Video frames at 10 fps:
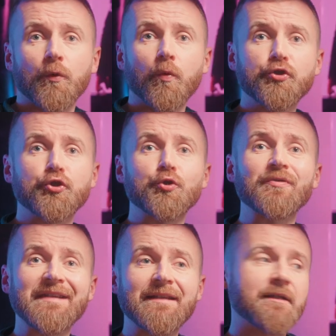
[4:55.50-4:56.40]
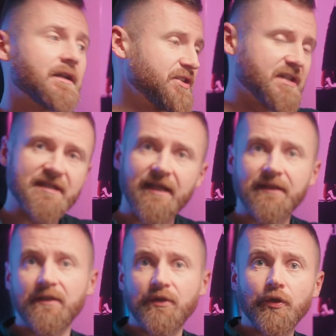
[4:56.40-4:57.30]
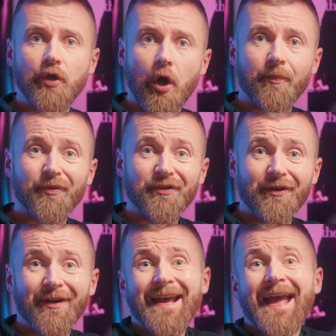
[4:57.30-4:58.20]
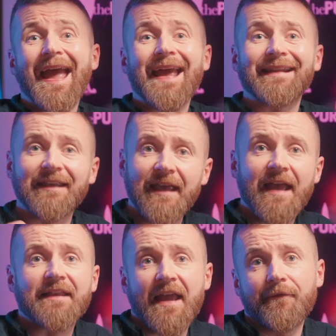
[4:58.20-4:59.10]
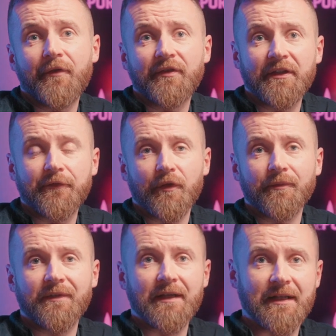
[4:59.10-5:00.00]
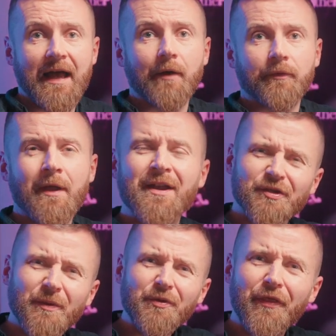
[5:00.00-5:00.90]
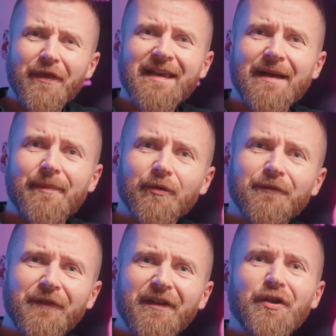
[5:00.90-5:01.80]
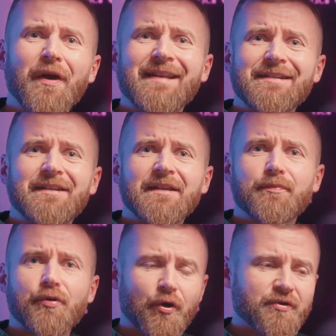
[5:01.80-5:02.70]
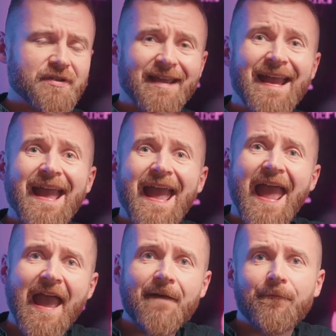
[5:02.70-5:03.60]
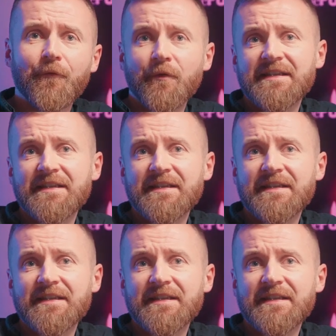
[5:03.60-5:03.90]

what you need, just get the new computer, and get everything from the cloud. So when you think about video editing project, every